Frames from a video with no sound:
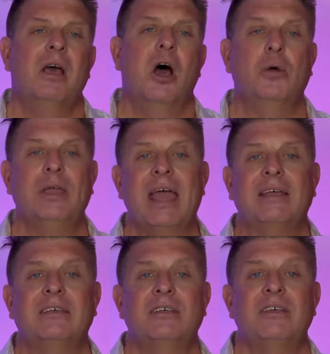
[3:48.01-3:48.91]
Okay,
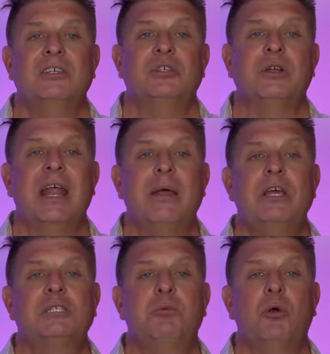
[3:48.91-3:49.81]
so today we
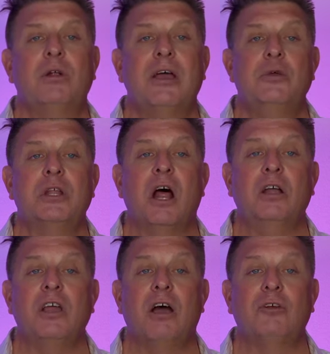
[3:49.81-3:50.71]
explored how you can
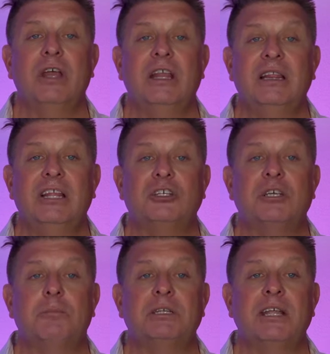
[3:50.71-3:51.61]
uncover hidden
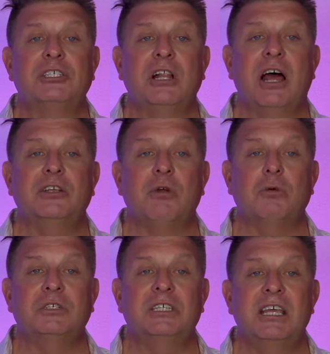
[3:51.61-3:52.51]
leadership potential on your
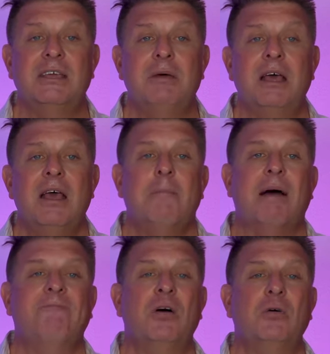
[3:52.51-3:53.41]
own team by
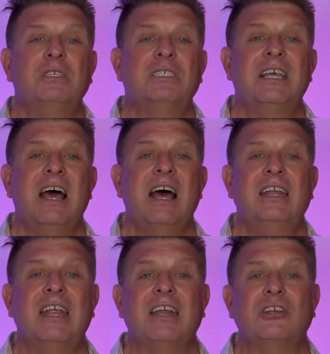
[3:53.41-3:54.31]
focusing on
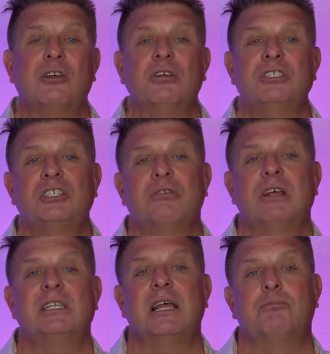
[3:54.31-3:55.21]
and encouraging
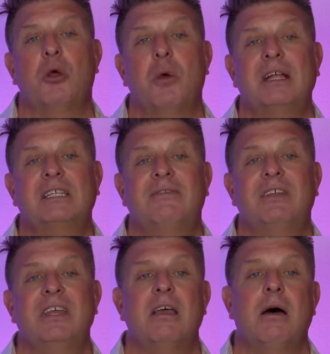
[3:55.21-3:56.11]
traits like proactivity,